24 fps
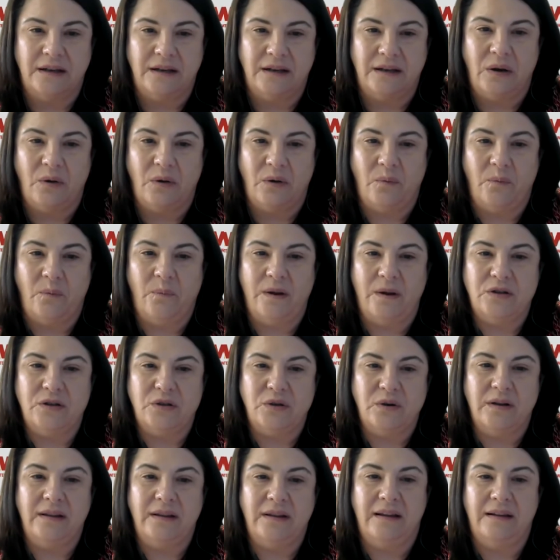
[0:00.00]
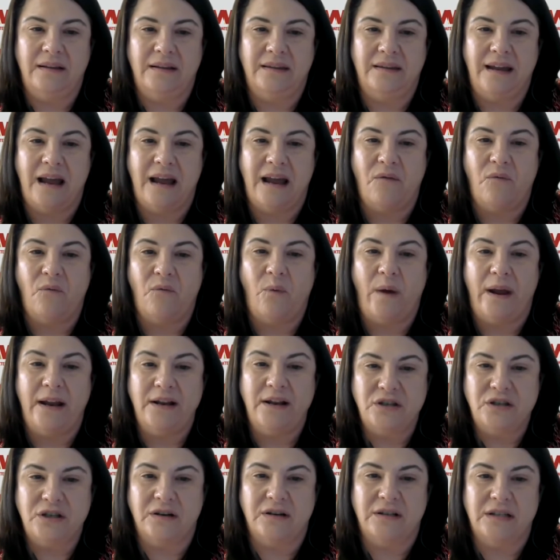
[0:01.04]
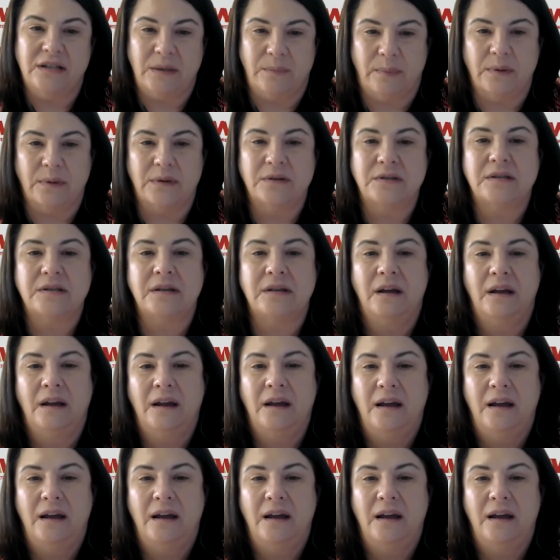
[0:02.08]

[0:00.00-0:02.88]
ensuring that they have weight share tippers